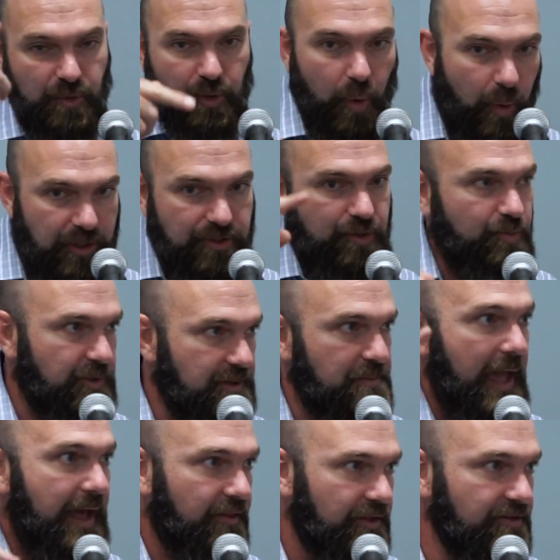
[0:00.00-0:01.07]
We're going to
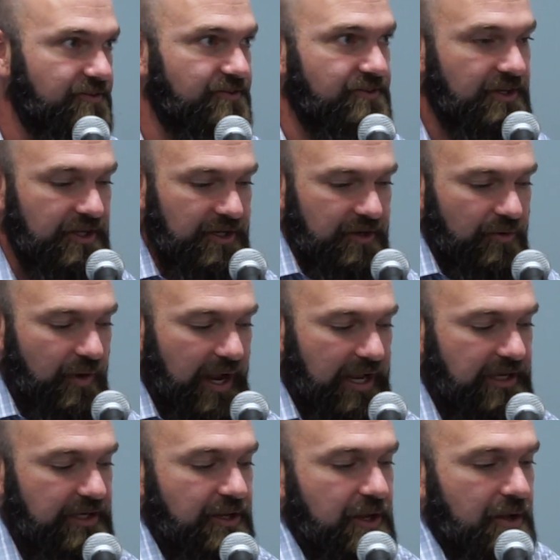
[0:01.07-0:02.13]
rebalance,
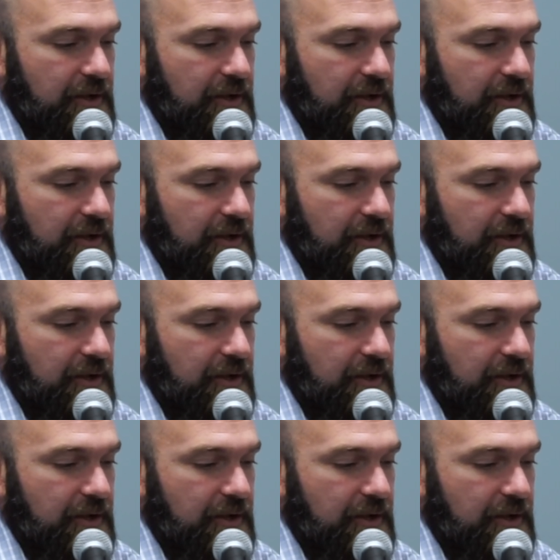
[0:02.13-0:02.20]
right?